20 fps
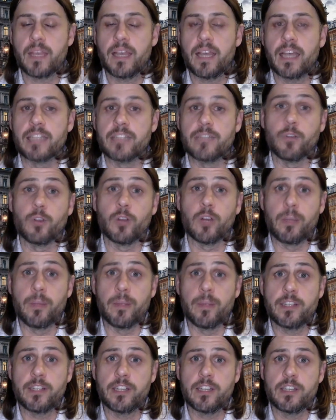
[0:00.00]
As I've already
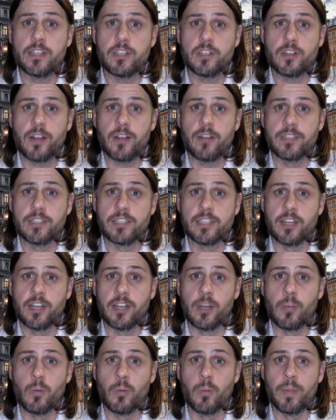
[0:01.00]
mentioned, Travis and I
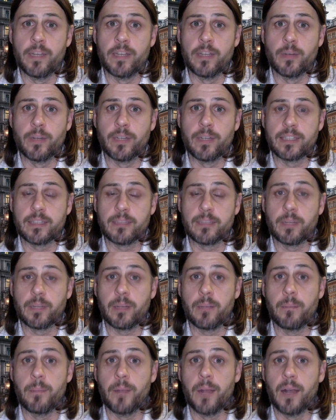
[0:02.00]
will be doing some
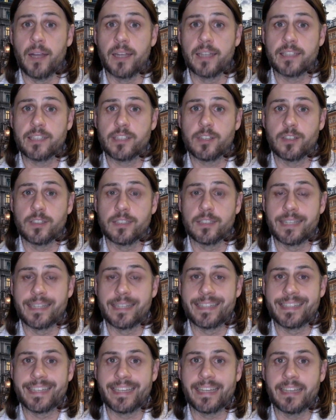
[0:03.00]
combined
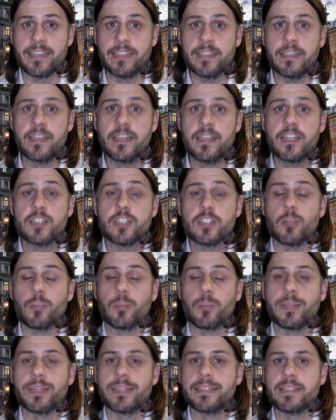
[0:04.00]
content together. So
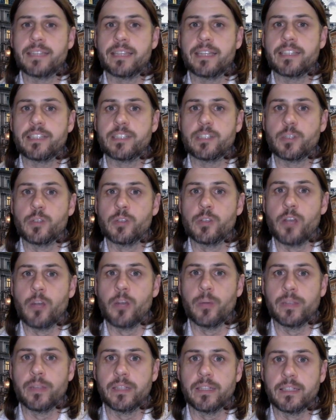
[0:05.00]
please let us do
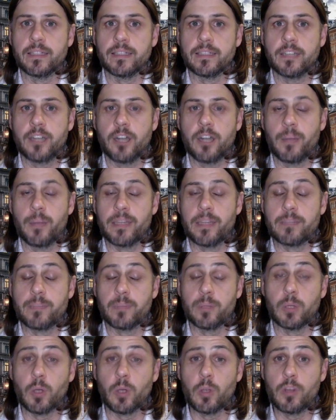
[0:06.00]
know in the comments below